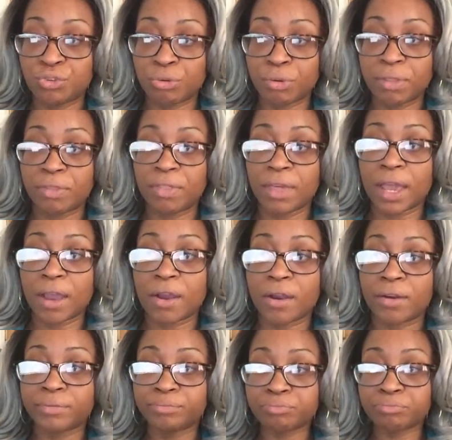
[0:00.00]
doing
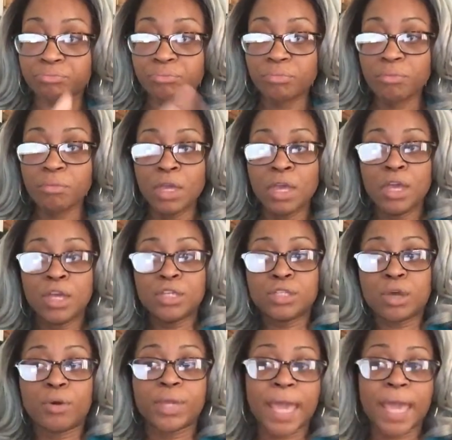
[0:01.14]
there. So,